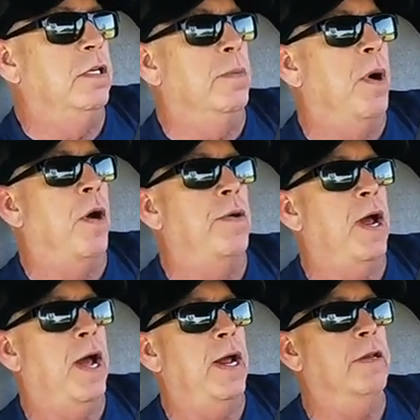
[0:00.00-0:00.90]
tomorrow
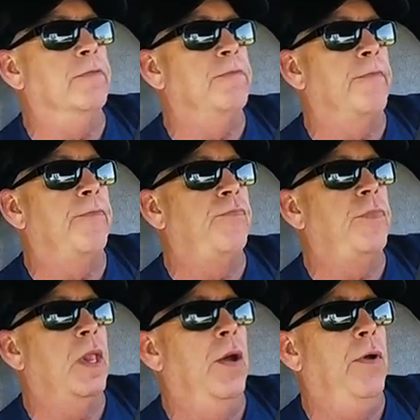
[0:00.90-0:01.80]
night.
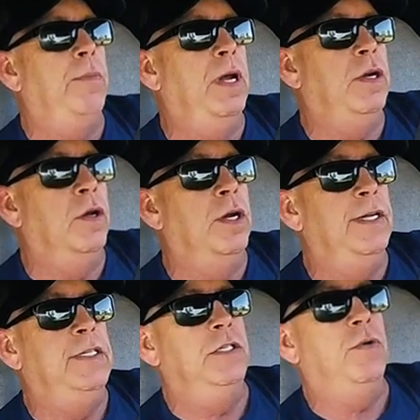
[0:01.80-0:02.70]
It would be a good,
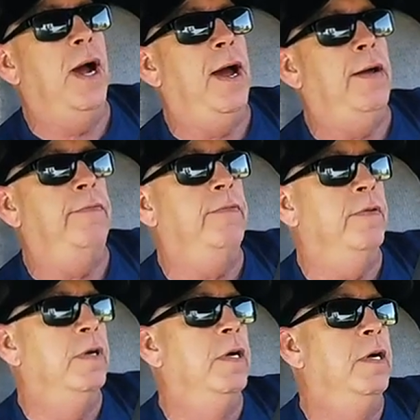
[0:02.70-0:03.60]
easy drive.
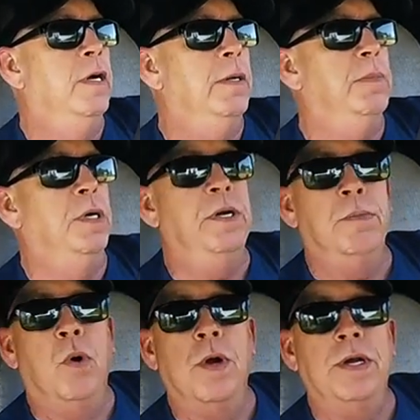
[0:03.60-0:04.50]
Monday
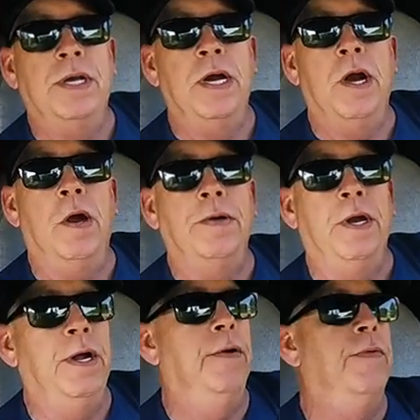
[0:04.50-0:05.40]
morning, get our
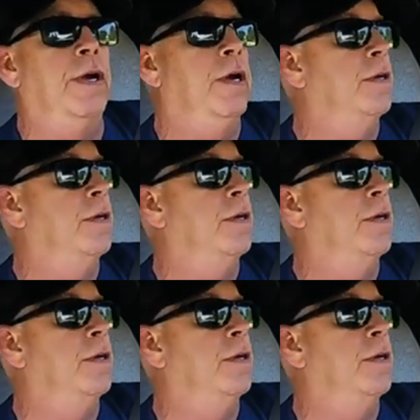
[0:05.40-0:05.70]
delivery